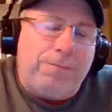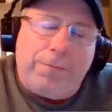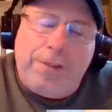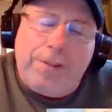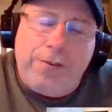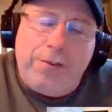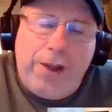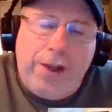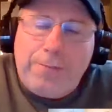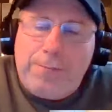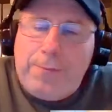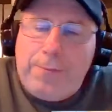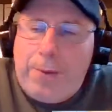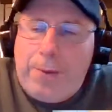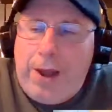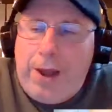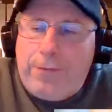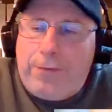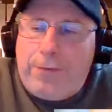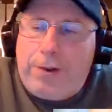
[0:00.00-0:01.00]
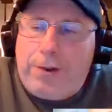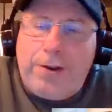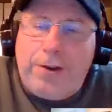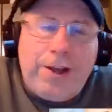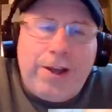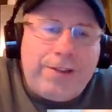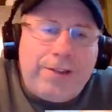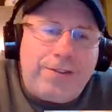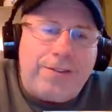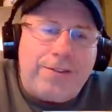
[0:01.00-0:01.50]
It drives my wife a little
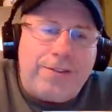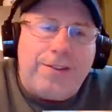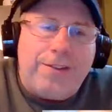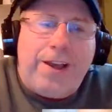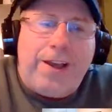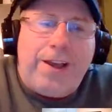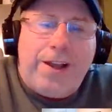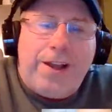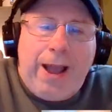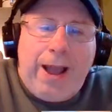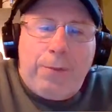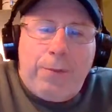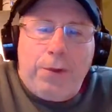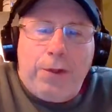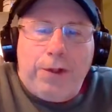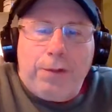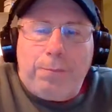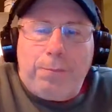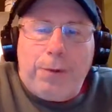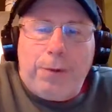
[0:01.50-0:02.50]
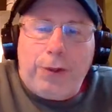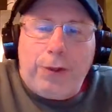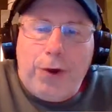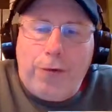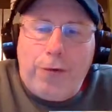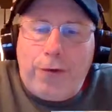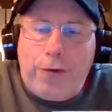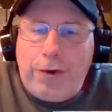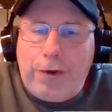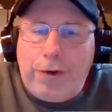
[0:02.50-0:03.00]
nuts that I will pull
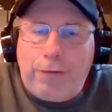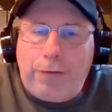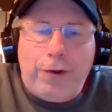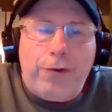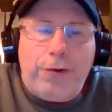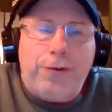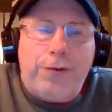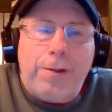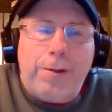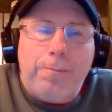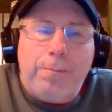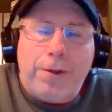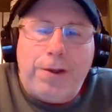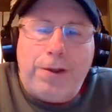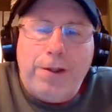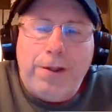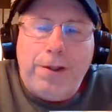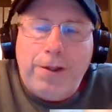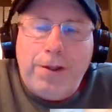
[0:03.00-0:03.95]
over on a road trip and